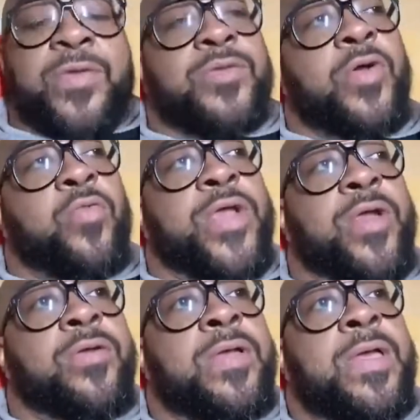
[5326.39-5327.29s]
You know,
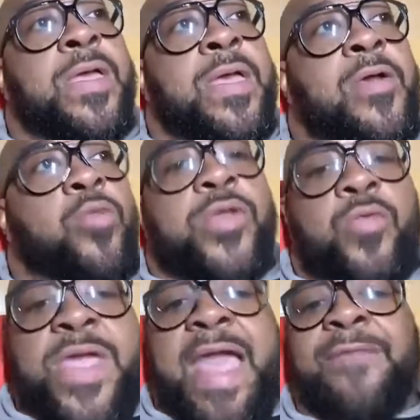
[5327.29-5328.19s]
we
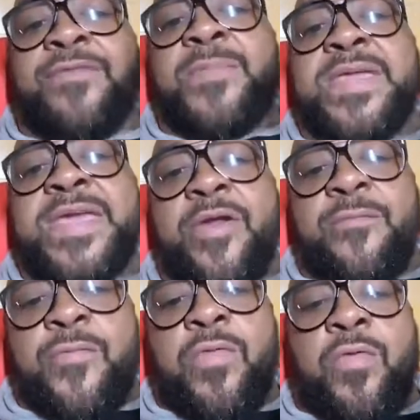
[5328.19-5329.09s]
have to be
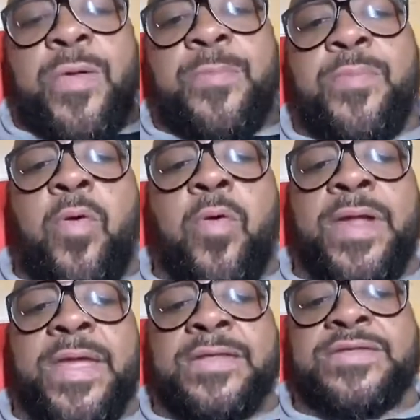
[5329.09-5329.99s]
careful what we're
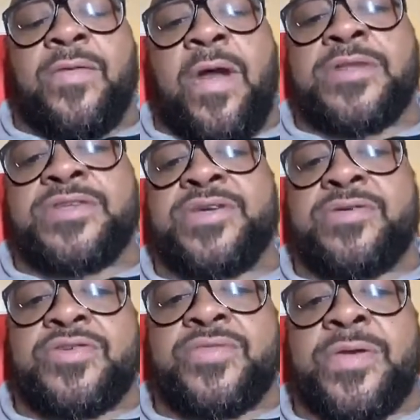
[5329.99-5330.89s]
pouring into our
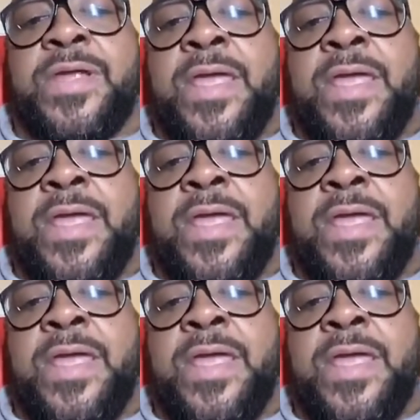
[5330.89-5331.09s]
children.